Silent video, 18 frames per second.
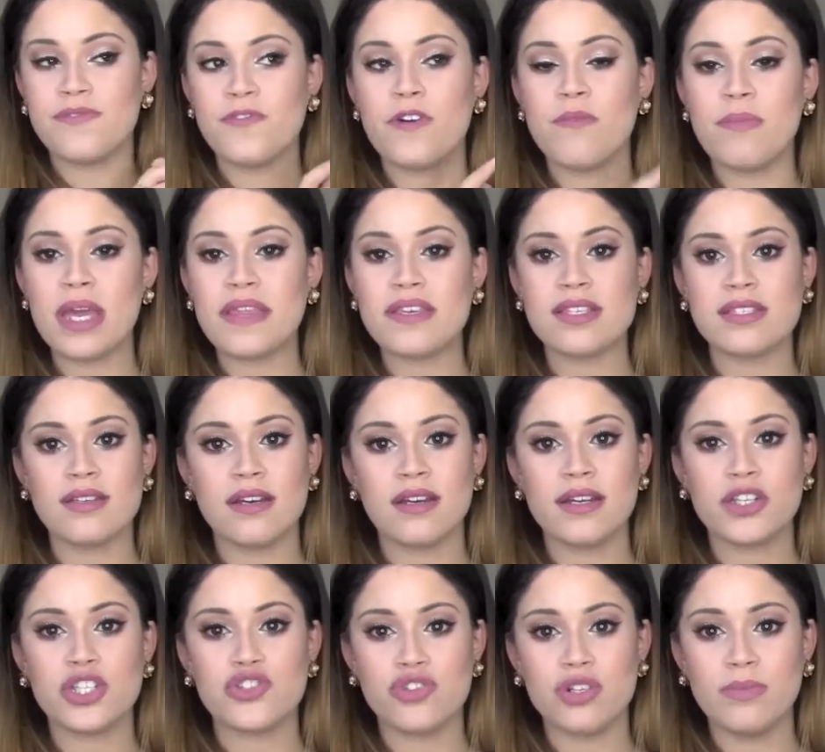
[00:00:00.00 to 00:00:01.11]
For me, this is not an
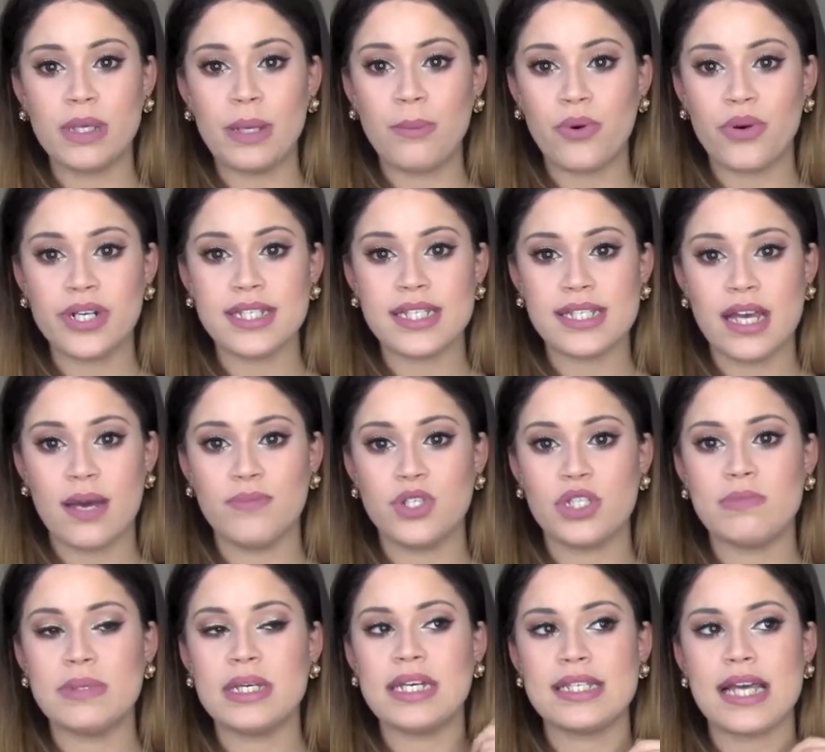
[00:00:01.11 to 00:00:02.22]
extremely important step
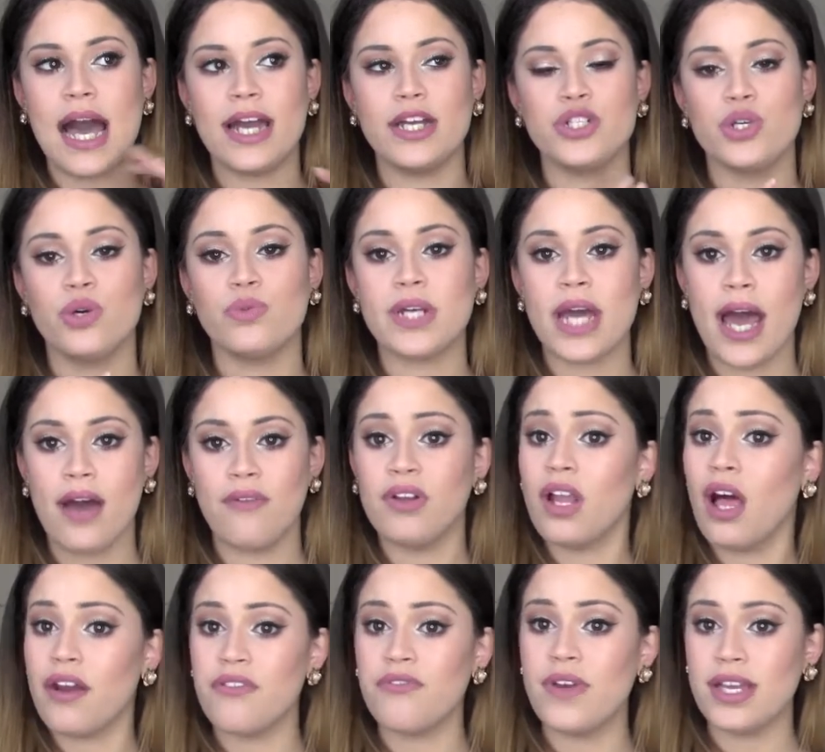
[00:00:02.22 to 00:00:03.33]
just because I don't have a
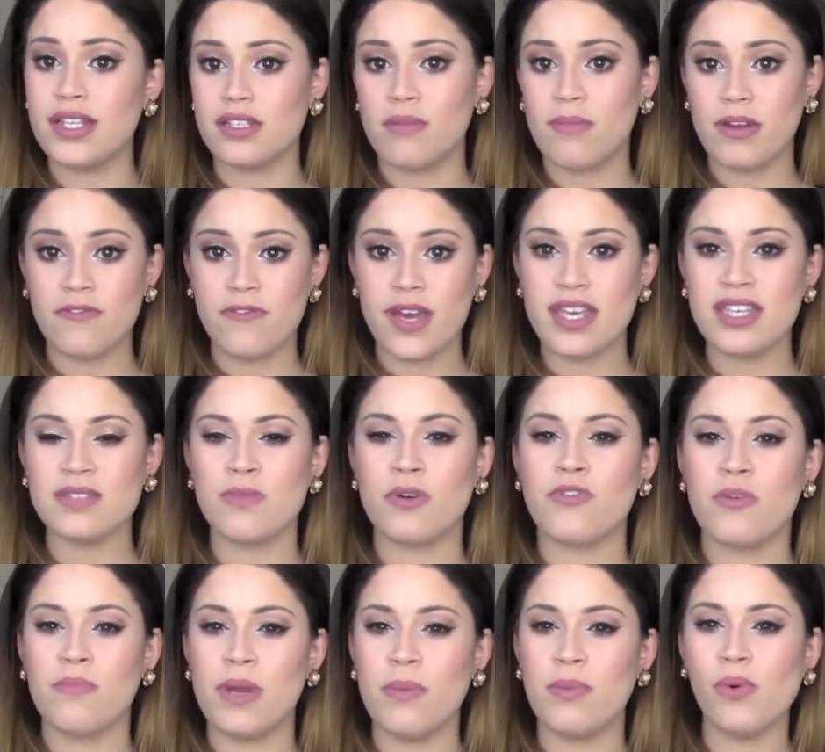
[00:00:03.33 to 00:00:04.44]
lot of veins on my face, but
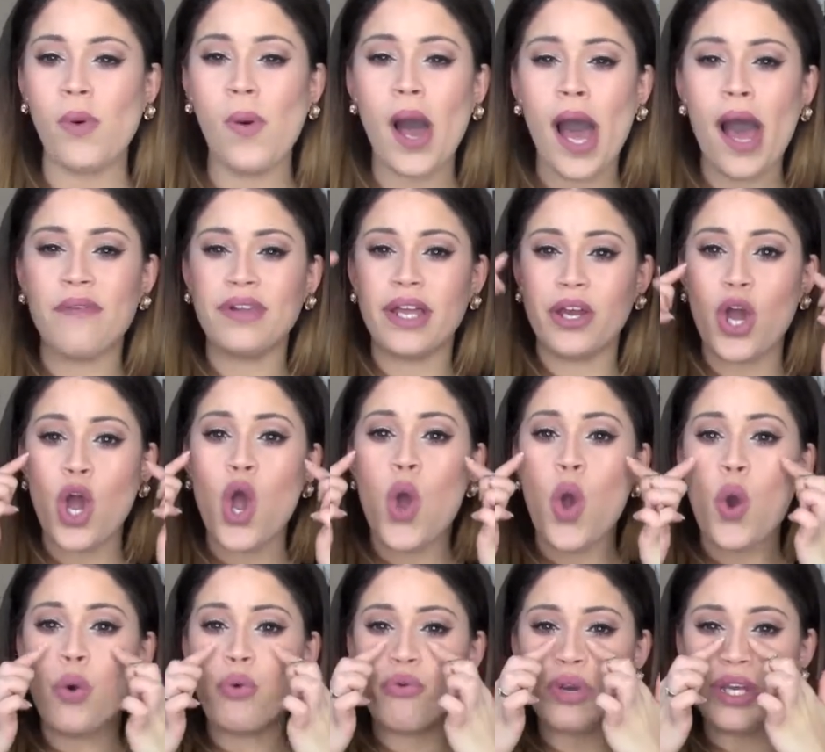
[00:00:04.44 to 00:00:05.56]
for people who have like
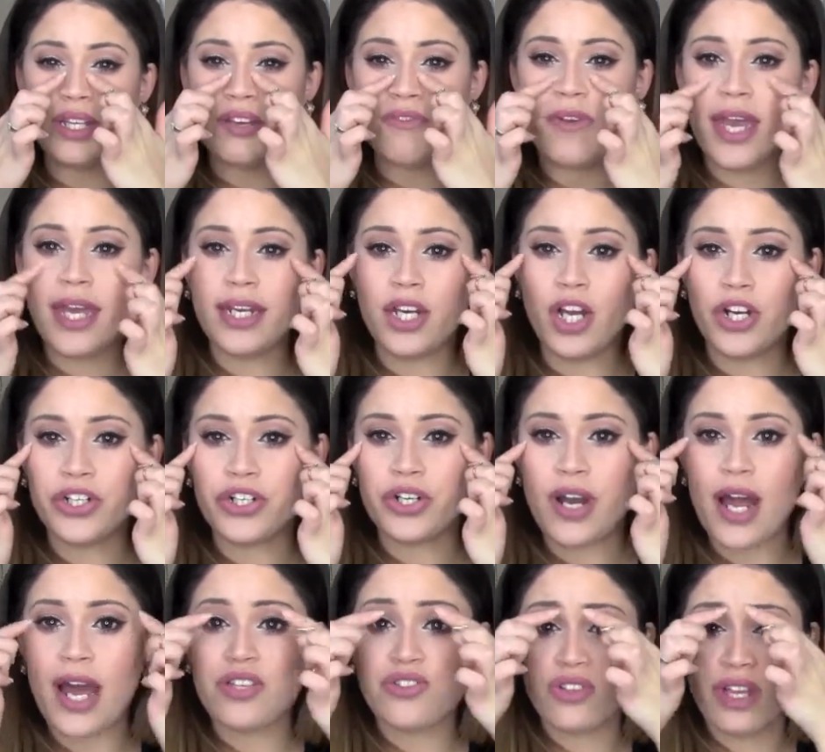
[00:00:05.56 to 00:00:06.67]
really veiny under
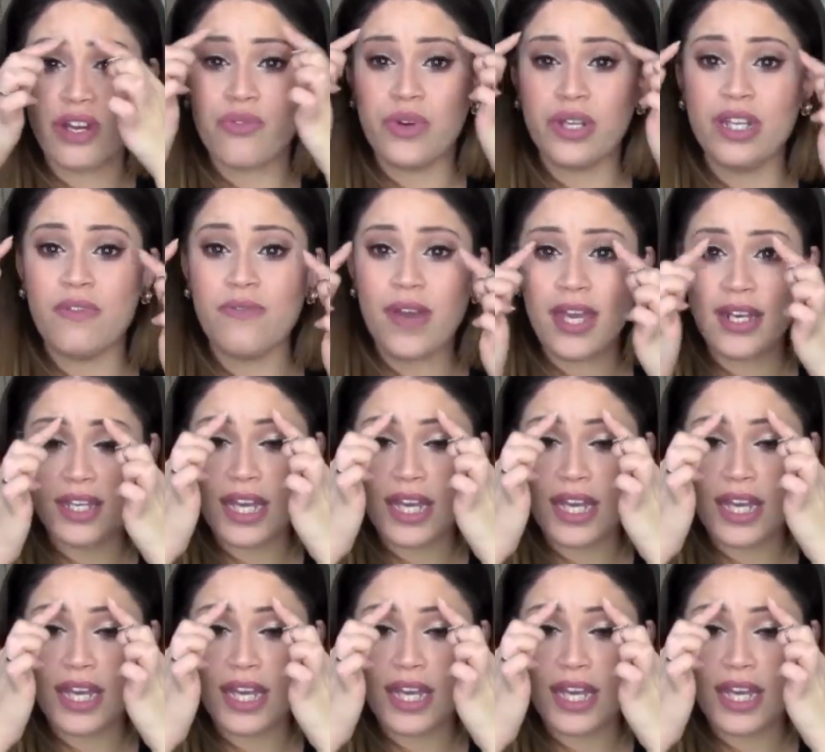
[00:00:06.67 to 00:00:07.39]
eyes or like really veiny